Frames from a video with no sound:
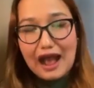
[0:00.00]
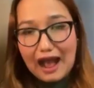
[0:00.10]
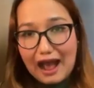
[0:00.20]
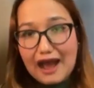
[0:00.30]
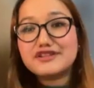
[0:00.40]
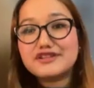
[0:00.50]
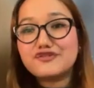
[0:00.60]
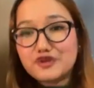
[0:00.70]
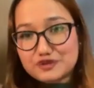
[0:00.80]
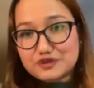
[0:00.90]
are the
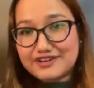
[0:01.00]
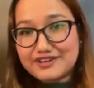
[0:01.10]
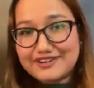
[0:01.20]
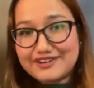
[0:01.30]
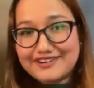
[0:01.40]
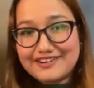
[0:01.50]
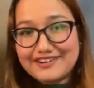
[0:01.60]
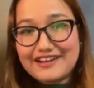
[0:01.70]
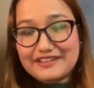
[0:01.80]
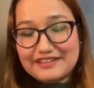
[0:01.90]
future.
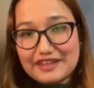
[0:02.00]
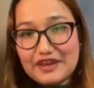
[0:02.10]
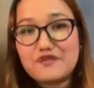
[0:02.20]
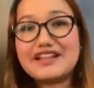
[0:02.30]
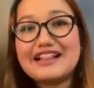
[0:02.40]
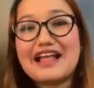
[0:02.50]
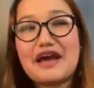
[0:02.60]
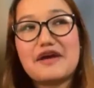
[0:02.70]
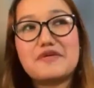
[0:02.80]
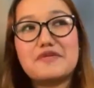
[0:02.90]
They will
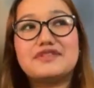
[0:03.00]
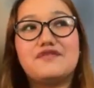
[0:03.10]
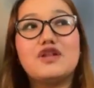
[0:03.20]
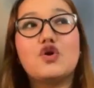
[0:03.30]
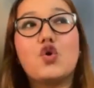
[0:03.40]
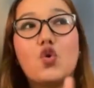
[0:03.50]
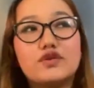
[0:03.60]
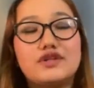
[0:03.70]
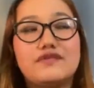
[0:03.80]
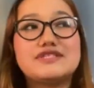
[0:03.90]
they will go,
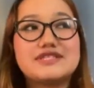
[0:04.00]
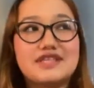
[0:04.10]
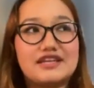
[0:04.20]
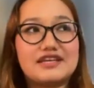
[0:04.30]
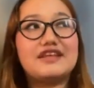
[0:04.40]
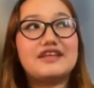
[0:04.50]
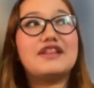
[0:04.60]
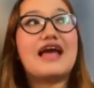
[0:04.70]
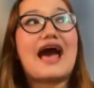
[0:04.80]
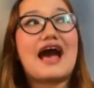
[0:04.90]
they will study, they will
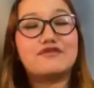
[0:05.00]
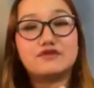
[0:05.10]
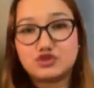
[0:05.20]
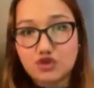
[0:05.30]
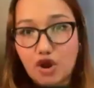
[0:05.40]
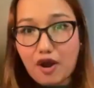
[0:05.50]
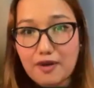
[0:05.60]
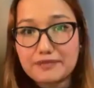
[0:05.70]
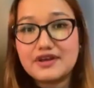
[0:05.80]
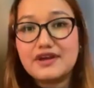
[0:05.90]
have
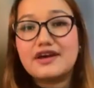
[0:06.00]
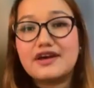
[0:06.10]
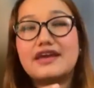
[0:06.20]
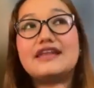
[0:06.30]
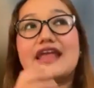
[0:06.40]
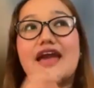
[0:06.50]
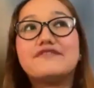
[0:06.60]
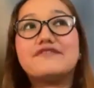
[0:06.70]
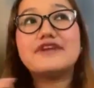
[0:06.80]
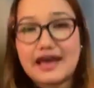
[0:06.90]
job in
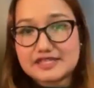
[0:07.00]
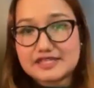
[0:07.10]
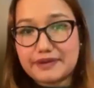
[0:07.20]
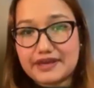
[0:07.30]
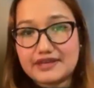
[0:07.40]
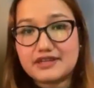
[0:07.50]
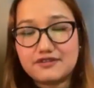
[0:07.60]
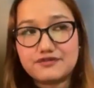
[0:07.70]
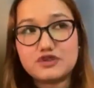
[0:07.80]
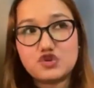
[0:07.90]
every aspect.
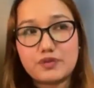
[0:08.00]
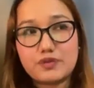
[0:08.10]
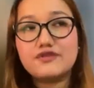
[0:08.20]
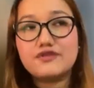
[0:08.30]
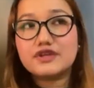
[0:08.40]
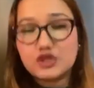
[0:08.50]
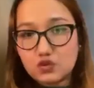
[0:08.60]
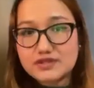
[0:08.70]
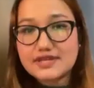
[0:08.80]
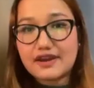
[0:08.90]
If the tuber, if the
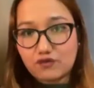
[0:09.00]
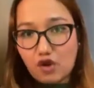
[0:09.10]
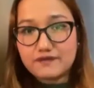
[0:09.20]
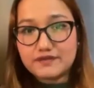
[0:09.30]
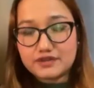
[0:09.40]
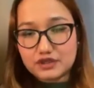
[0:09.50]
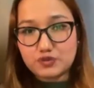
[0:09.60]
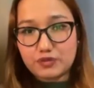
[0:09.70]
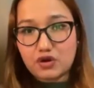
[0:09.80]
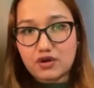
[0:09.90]
youths are involved in the
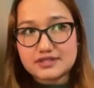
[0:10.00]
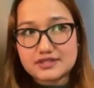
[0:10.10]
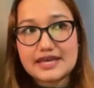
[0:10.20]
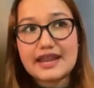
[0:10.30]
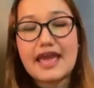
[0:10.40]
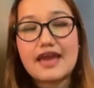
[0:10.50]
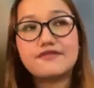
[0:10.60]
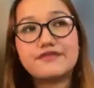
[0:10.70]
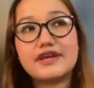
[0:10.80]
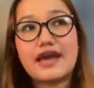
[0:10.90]
tuberculosis, then
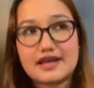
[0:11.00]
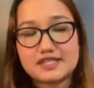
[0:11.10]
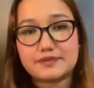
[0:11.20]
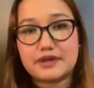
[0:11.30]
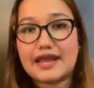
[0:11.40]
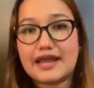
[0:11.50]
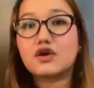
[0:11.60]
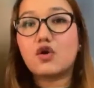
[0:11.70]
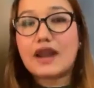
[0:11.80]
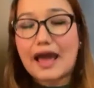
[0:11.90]
every aspect, like the
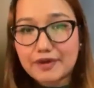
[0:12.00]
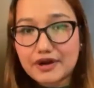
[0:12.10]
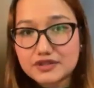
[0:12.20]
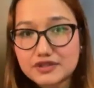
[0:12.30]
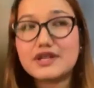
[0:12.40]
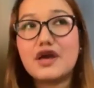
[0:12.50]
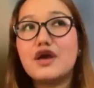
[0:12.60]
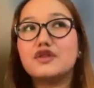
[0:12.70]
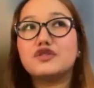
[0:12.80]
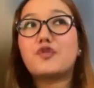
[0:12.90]
collaboration,
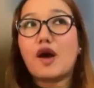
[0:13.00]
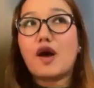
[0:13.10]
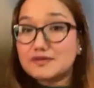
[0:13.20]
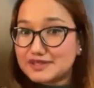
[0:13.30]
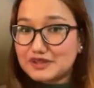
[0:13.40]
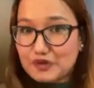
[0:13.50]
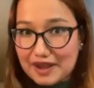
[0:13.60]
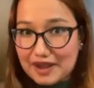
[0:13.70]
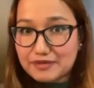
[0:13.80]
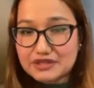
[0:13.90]
the problems in the
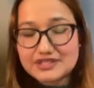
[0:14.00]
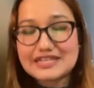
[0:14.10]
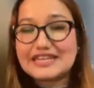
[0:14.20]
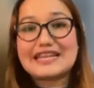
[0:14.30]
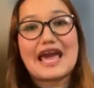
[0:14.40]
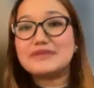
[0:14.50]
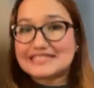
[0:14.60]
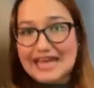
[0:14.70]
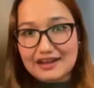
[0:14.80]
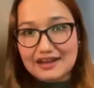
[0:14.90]
collaboration, it can be
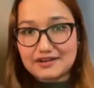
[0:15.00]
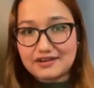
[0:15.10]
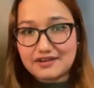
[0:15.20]
tackled.